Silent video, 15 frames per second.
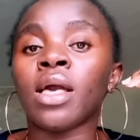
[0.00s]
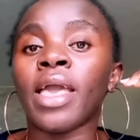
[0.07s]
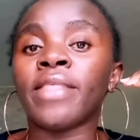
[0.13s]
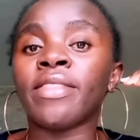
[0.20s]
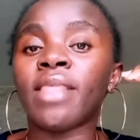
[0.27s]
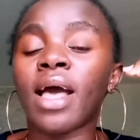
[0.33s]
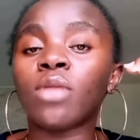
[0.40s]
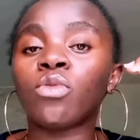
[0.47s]

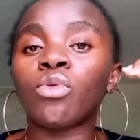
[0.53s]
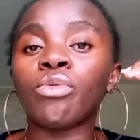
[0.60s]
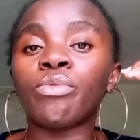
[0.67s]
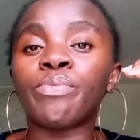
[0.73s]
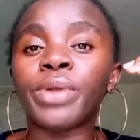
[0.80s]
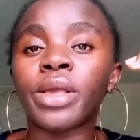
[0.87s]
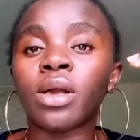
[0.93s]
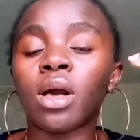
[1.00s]
and that
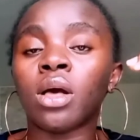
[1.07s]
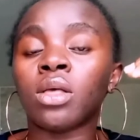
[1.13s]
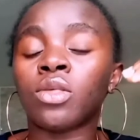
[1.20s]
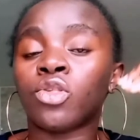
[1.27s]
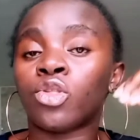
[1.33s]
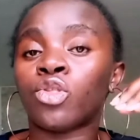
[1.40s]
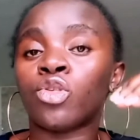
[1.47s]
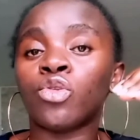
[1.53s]
will bring
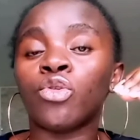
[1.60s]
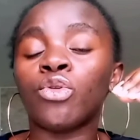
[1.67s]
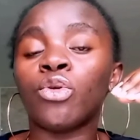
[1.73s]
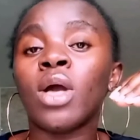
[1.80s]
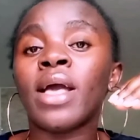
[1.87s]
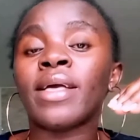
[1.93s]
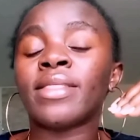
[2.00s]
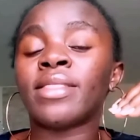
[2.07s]
us
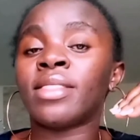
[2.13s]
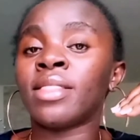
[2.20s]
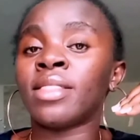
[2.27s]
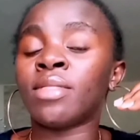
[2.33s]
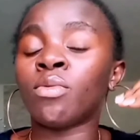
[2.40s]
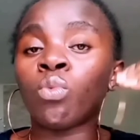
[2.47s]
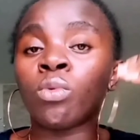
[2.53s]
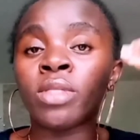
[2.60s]
to
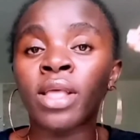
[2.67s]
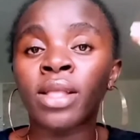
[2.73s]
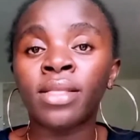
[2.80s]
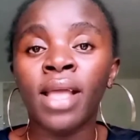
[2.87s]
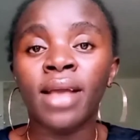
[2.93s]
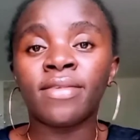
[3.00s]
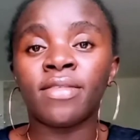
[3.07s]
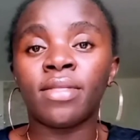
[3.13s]
the
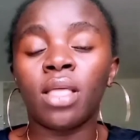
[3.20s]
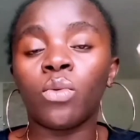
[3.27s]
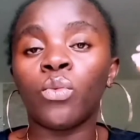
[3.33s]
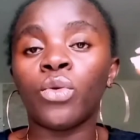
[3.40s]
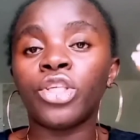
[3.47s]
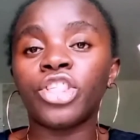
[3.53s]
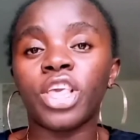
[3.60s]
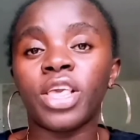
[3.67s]
next
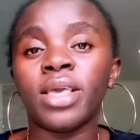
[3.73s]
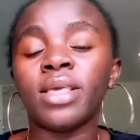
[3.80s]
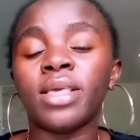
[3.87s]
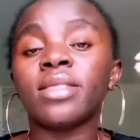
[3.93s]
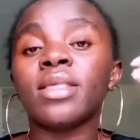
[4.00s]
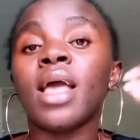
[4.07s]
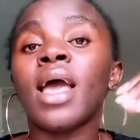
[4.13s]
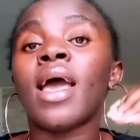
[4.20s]
thing which
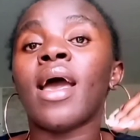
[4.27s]
is